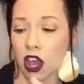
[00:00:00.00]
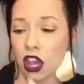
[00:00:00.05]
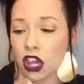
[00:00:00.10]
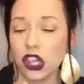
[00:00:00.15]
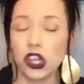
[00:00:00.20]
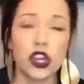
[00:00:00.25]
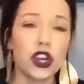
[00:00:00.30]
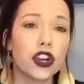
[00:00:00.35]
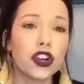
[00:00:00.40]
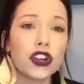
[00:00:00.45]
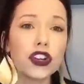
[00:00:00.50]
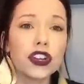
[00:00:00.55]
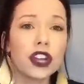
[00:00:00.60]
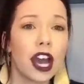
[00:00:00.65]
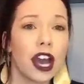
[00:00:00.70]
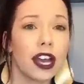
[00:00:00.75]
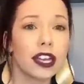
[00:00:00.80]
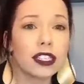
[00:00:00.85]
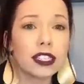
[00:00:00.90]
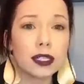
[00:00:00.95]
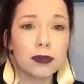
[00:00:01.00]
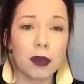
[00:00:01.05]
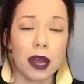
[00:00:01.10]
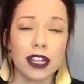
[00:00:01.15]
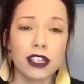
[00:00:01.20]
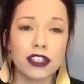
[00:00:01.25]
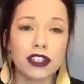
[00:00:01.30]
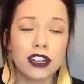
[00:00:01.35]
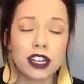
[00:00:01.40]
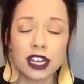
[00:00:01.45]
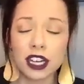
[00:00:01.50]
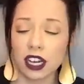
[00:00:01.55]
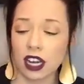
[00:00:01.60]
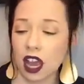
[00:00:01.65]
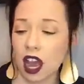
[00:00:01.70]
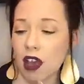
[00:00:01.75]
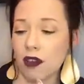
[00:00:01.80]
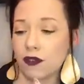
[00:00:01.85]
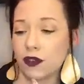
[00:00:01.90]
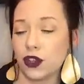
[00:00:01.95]
you're not sponsoring
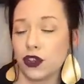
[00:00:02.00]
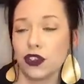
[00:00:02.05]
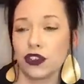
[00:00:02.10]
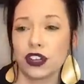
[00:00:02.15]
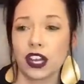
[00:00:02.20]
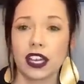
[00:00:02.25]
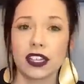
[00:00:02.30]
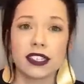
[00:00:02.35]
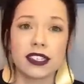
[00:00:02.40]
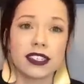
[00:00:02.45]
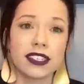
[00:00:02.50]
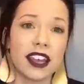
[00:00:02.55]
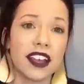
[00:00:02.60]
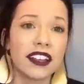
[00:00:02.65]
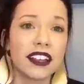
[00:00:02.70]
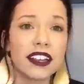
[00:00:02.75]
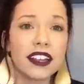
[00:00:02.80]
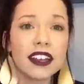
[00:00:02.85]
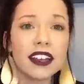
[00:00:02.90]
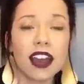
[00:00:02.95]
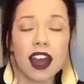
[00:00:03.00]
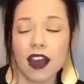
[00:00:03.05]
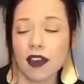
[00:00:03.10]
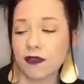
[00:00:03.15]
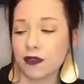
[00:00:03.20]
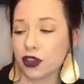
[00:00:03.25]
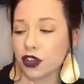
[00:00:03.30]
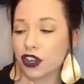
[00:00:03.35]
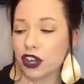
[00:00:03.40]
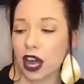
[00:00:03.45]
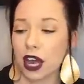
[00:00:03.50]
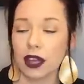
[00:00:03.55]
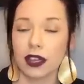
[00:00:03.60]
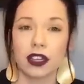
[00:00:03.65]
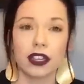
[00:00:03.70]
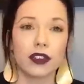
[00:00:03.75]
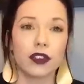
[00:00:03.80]
enough, you're not selling enough, you're not